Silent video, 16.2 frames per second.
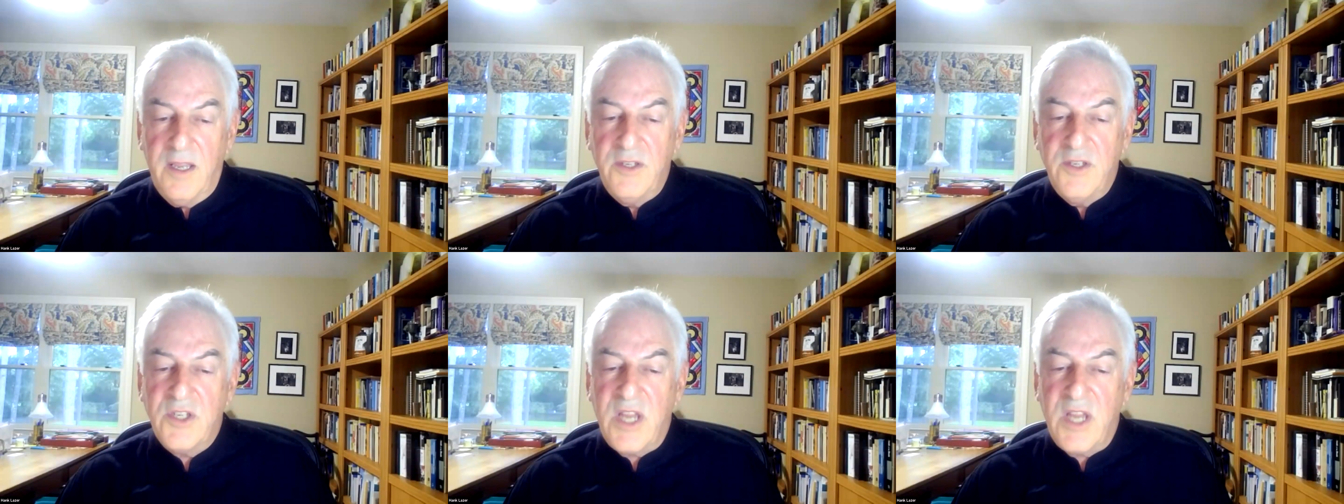
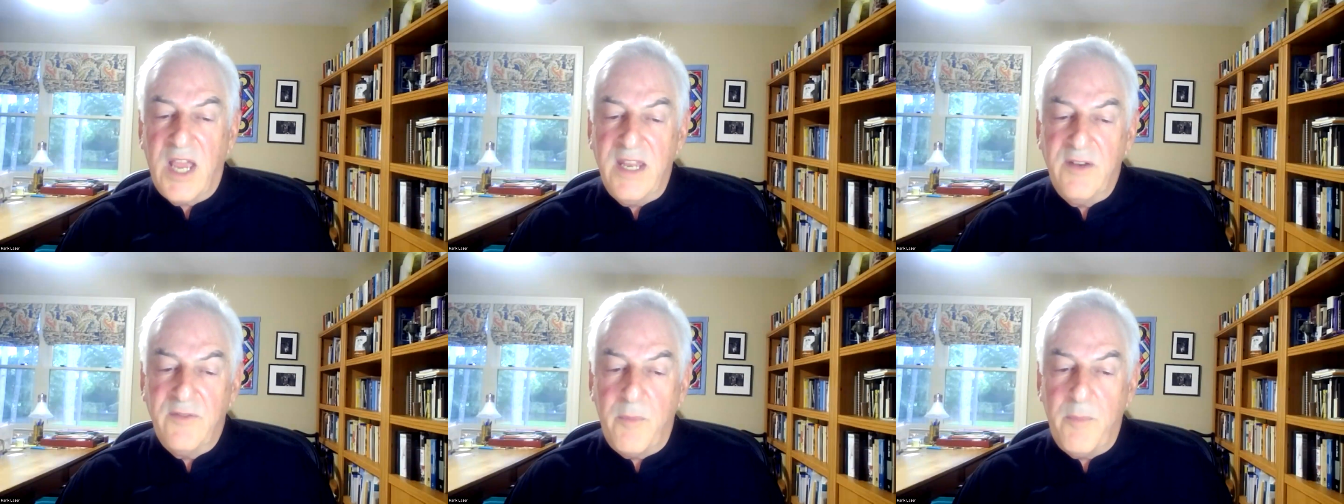in
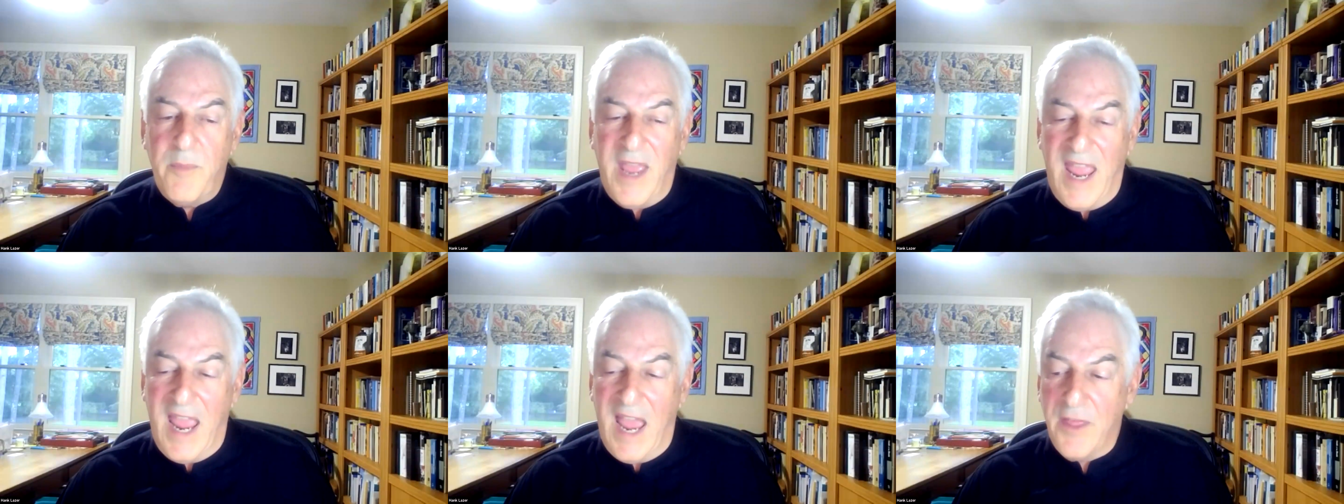sight of a
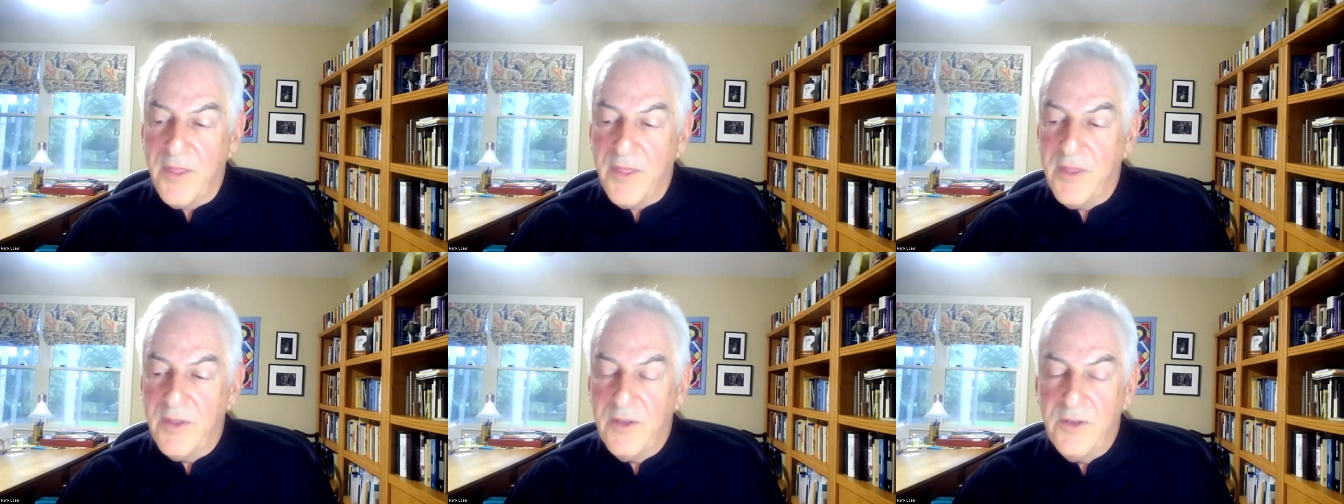
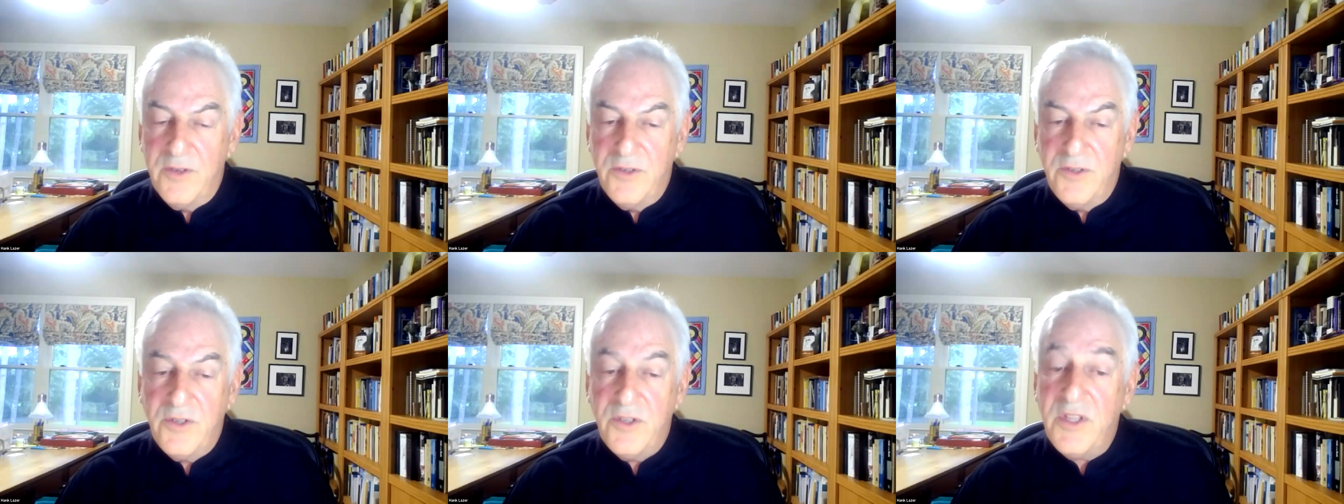path
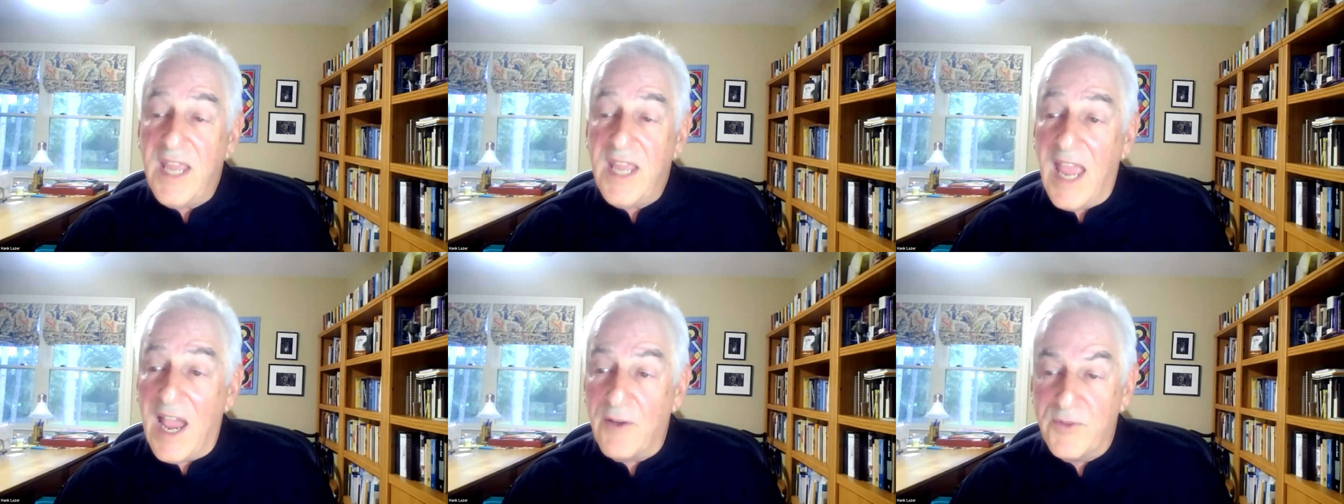to
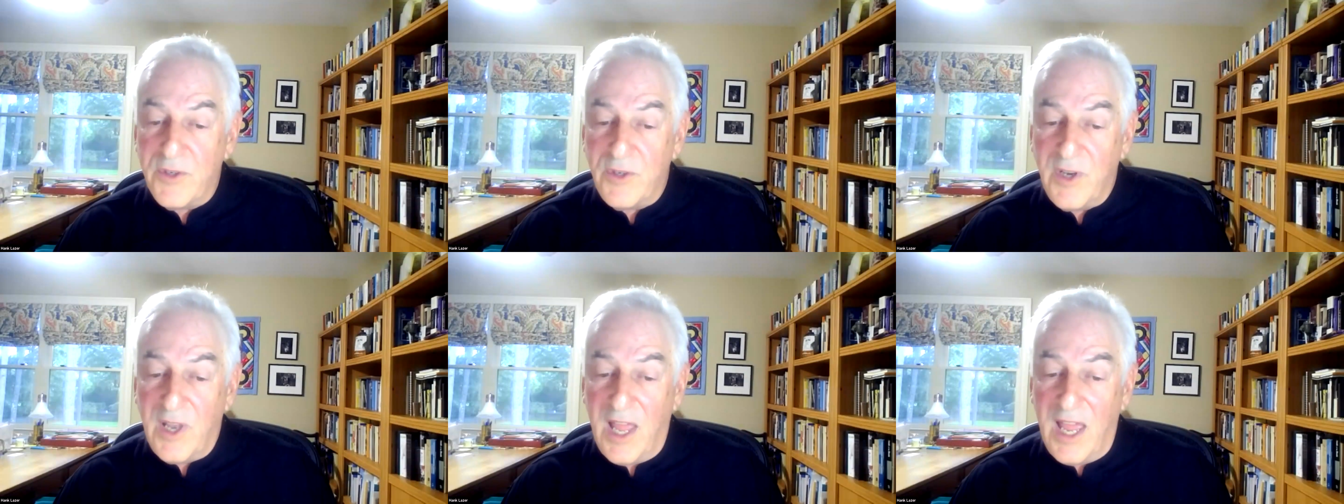the
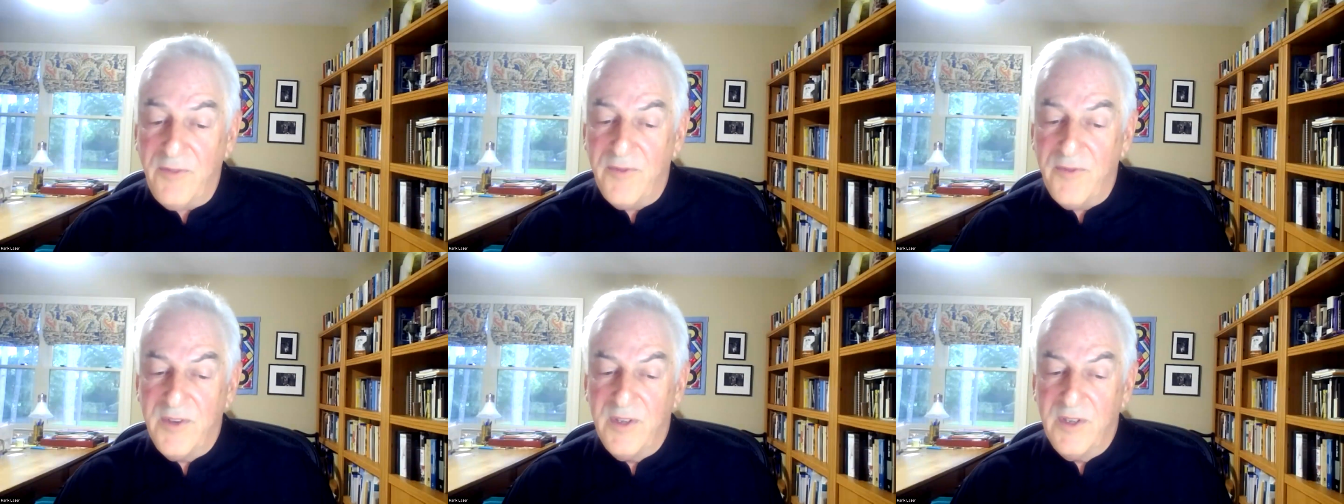
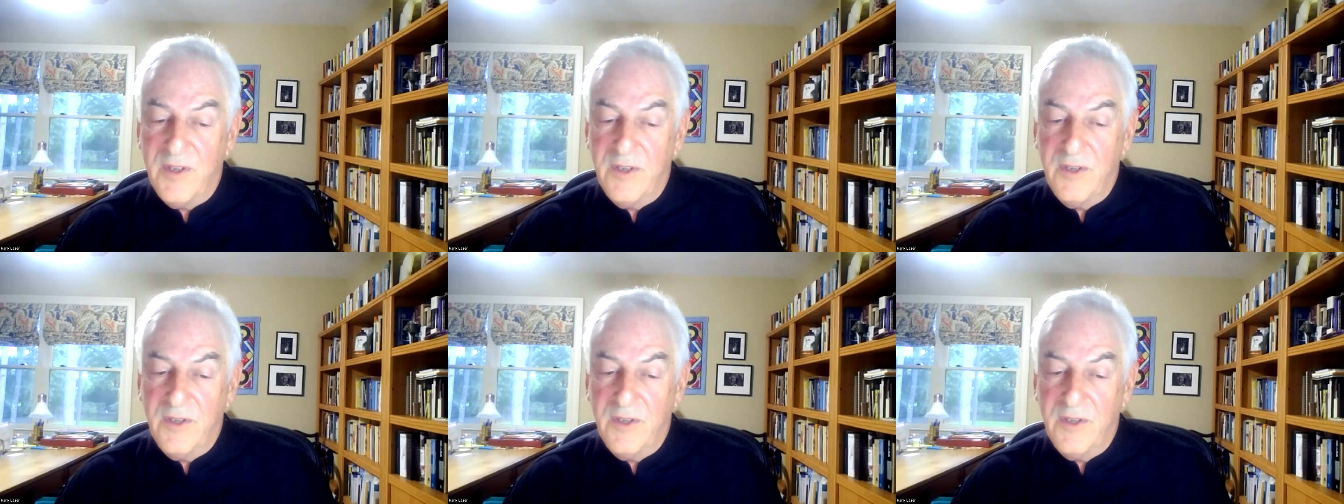afterlife.